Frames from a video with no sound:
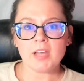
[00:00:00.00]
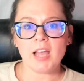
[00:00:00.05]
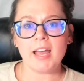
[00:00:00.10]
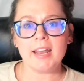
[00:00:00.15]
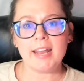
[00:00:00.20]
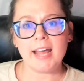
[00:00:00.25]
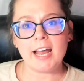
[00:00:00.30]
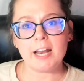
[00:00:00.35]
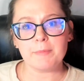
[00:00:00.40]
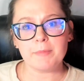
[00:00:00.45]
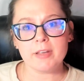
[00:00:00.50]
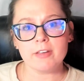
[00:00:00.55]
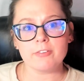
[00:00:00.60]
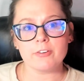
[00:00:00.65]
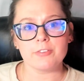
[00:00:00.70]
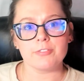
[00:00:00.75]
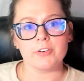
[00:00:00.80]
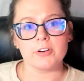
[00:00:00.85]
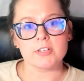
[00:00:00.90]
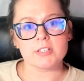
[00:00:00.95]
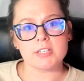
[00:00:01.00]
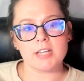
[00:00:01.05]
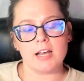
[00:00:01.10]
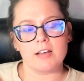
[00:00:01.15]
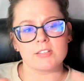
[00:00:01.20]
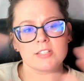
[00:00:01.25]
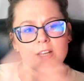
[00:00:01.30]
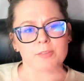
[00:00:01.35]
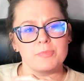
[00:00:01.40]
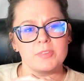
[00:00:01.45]
Anatomy refers to
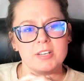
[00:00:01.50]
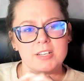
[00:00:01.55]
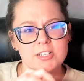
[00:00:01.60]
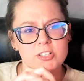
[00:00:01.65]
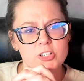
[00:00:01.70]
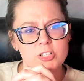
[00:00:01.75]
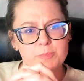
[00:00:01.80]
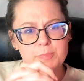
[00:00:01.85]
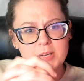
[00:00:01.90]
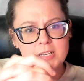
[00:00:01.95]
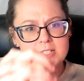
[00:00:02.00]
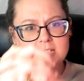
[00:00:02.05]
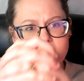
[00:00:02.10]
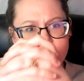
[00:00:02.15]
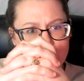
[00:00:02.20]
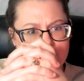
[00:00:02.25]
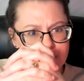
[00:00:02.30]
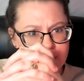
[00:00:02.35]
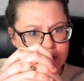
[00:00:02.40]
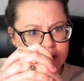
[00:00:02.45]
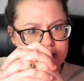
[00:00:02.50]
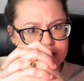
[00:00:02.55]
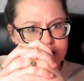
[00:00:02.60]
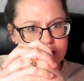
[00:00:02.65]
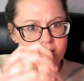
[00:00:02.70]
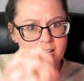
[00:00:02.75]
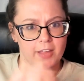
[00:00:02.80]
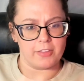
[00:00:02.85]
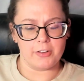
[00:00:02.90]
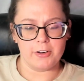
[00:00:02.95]
how something is just basically put
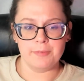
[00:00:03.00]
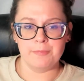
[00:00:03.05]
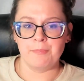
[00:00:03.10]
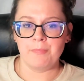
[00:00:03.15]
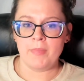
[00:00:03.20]
together.